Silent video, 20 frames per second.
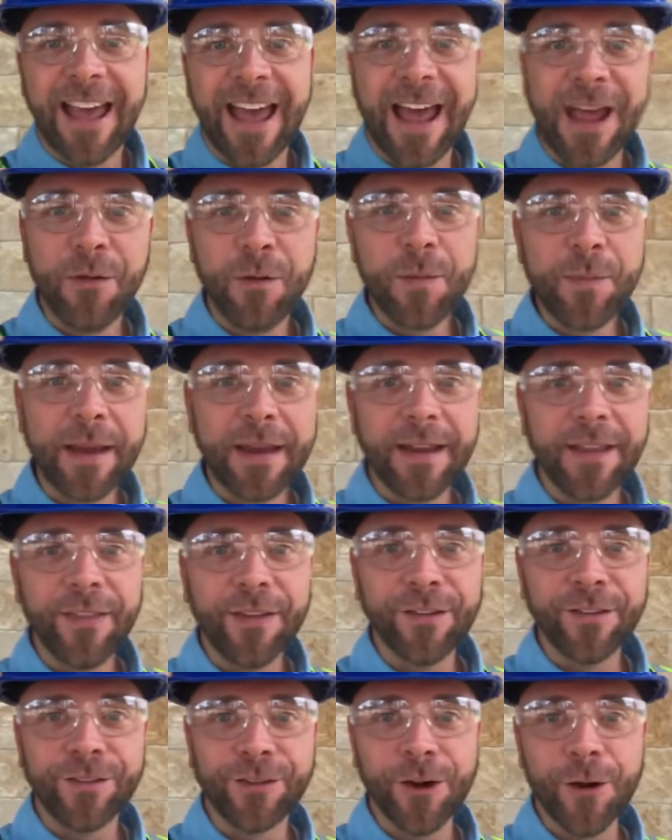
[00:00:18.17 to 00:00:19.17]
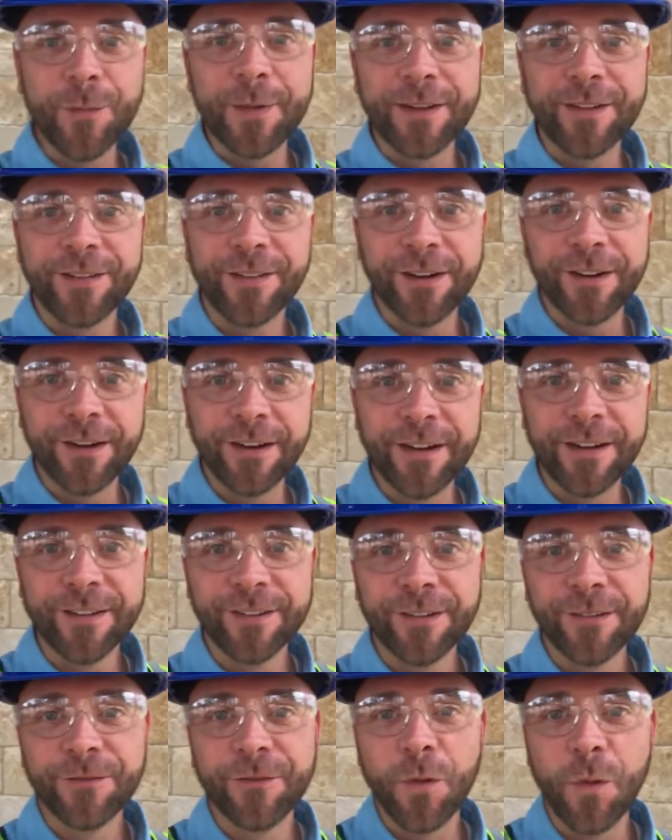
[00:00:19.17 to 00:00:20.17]
Hey, we've been in this sermon
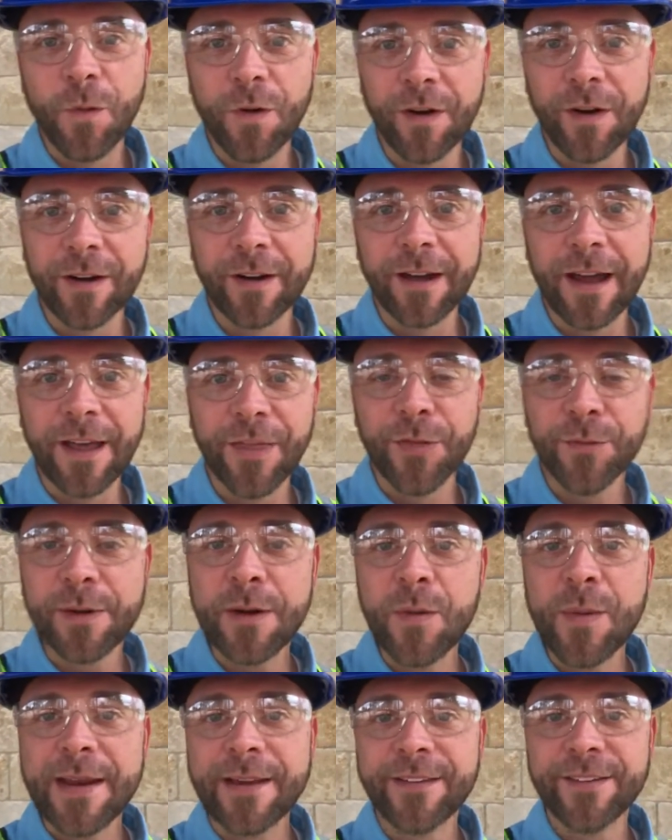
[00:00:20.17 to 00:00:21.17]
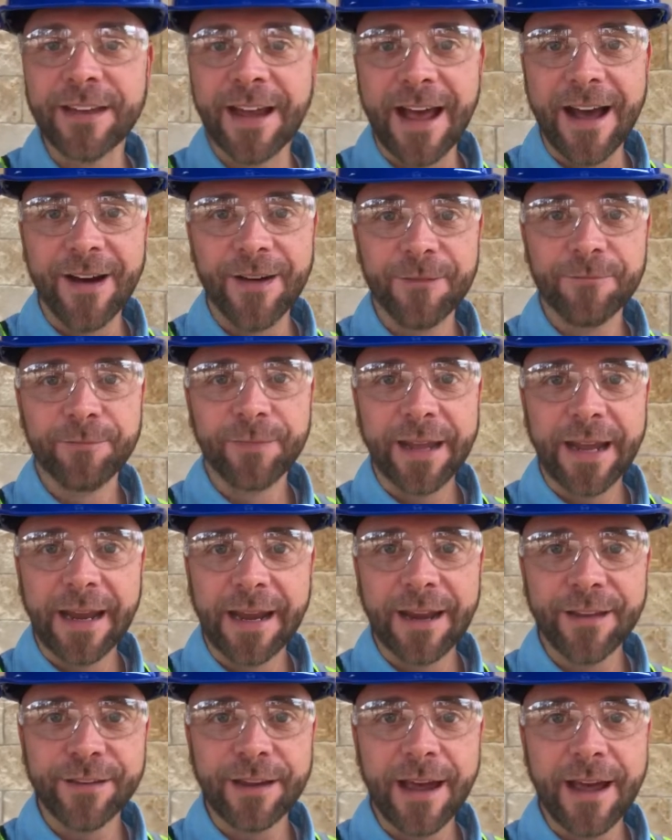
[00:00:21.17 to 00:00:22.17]
series for 3 weeks now,
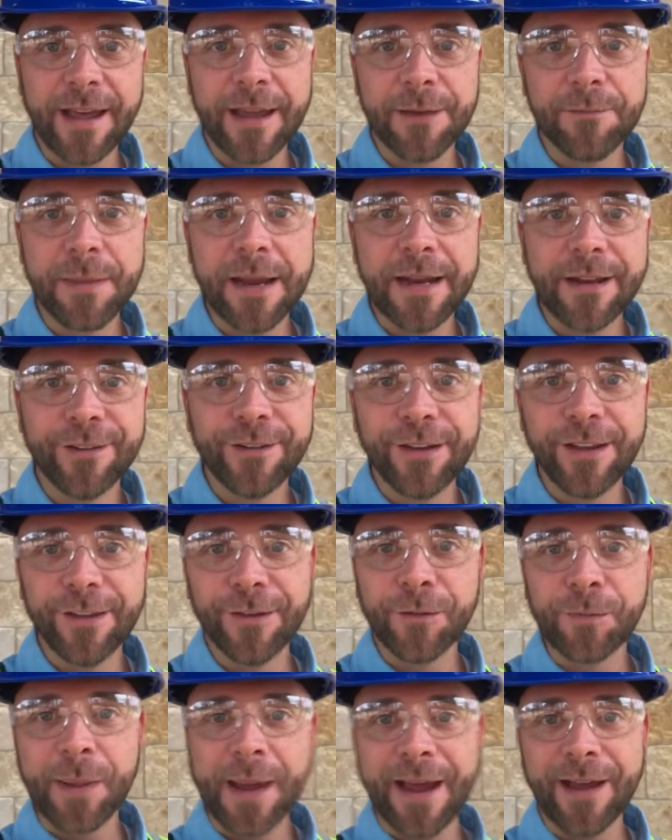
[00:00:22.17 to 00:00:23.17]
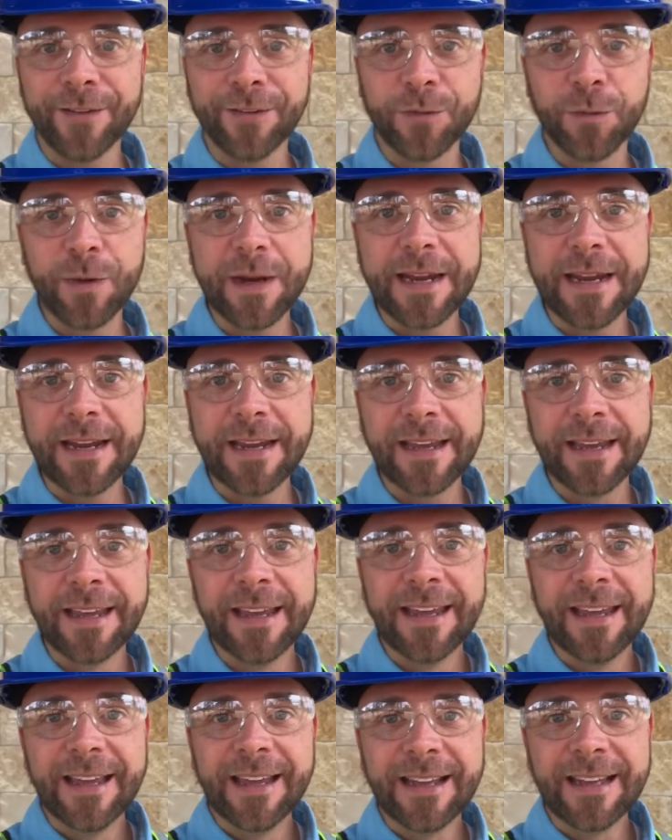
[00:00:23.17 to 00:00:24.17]
and as I admitted to you this past week,
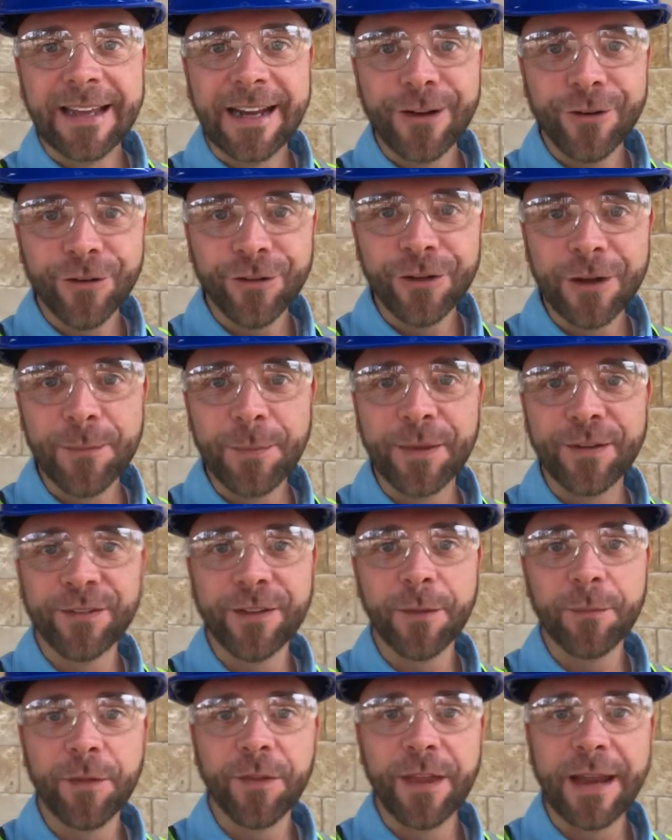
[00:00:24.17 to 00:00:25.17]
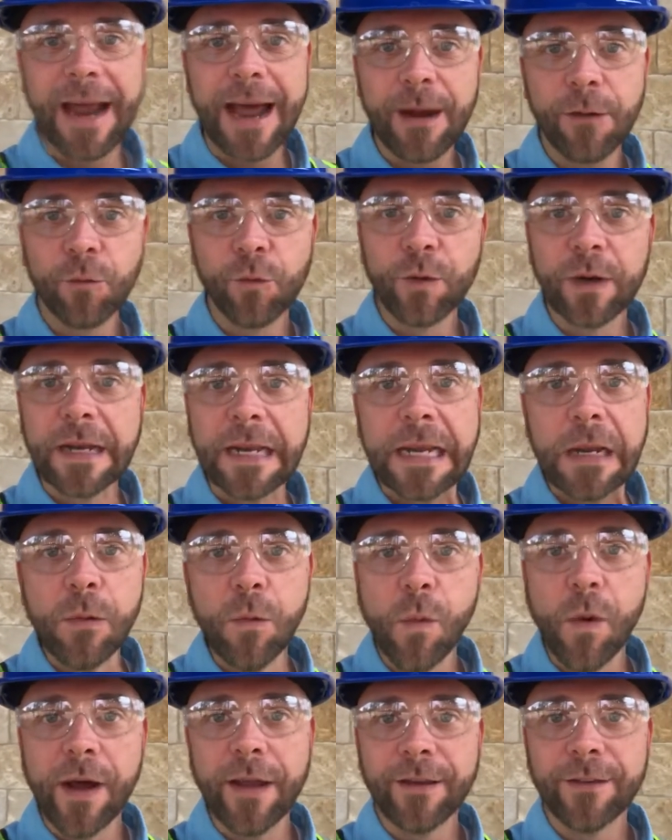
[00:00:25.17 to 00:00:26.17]
leadership is something that I really
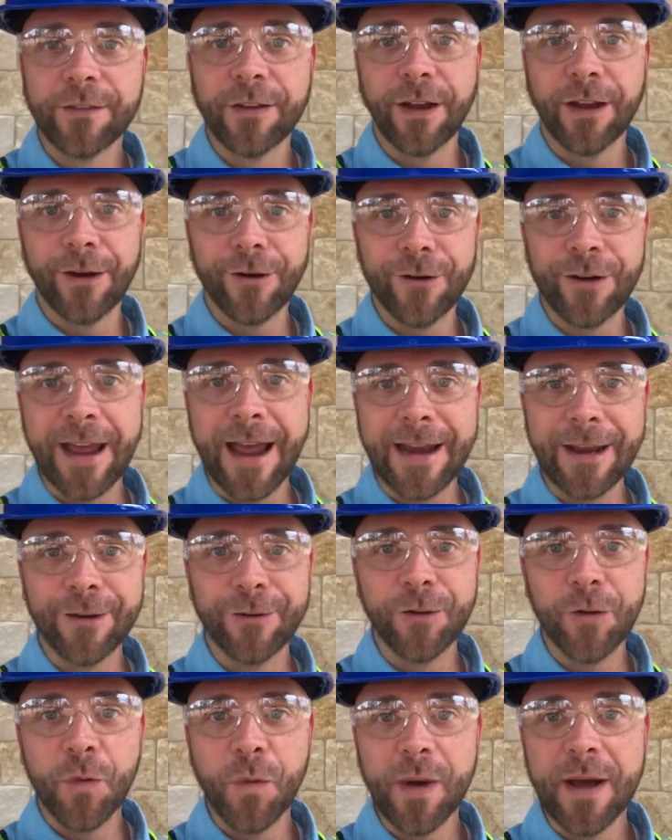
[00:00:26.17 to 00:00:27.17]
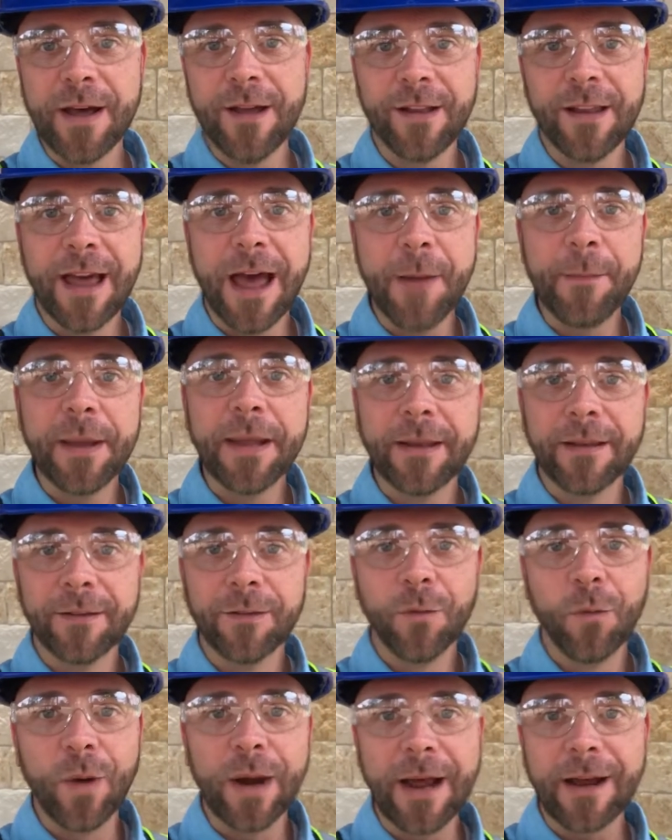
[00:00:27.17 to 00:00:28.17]
want to learn how to do well. I'm
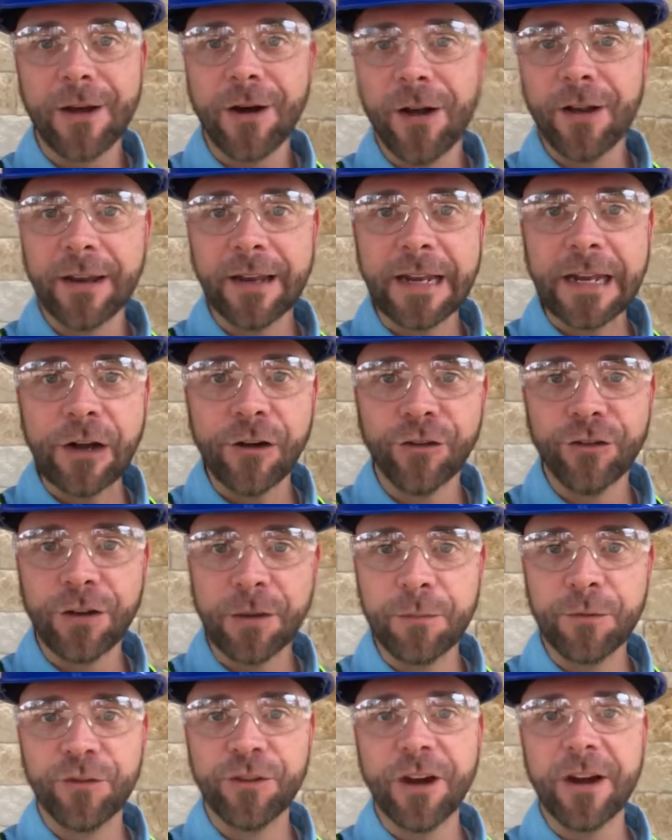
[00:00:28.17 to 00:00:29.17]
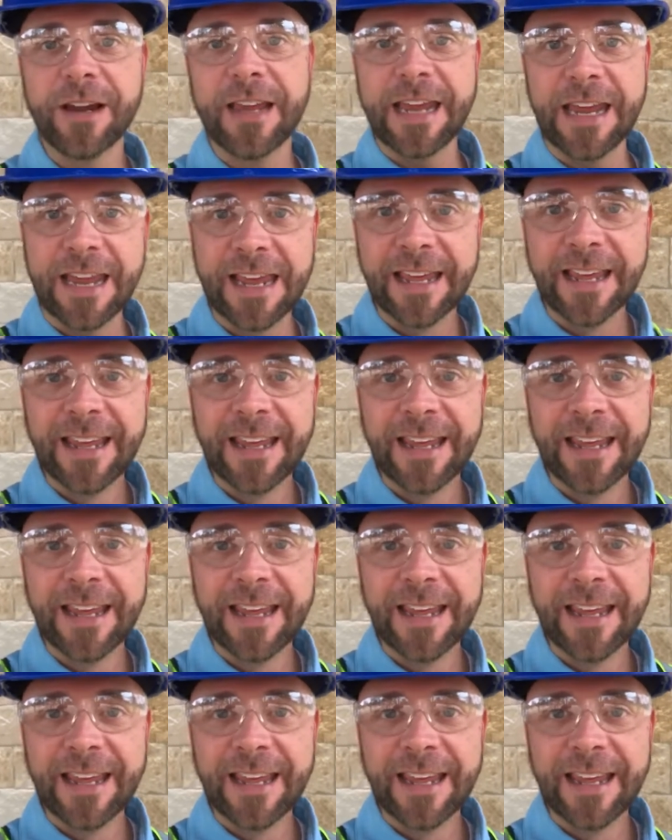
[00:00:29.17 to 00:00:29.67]
what I call a leadership junkie.